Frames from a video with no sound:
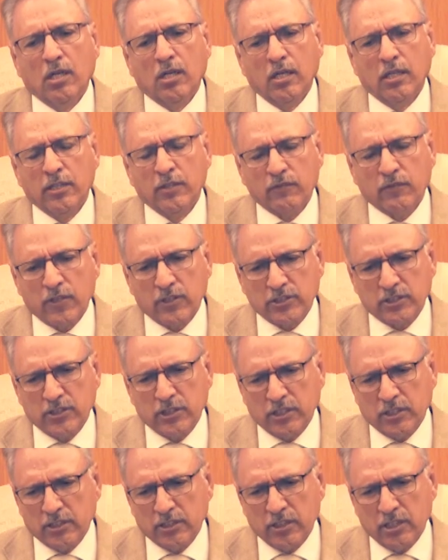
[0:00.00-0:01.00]
in
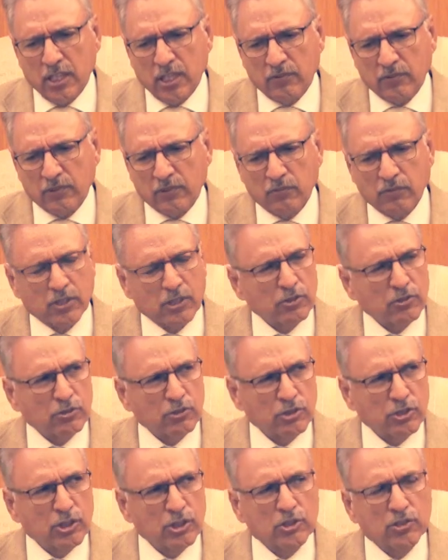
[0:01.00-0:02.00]
frustration after 1 or
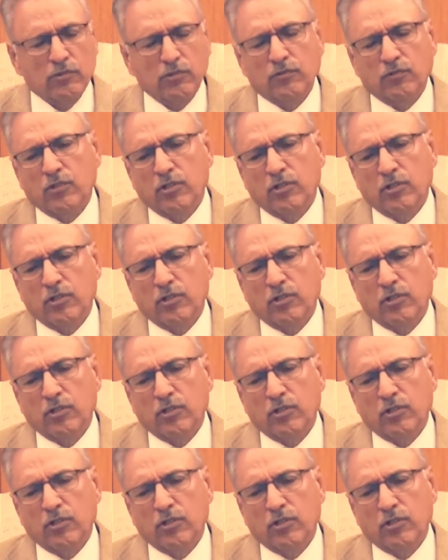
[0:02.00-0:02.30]
2 years of the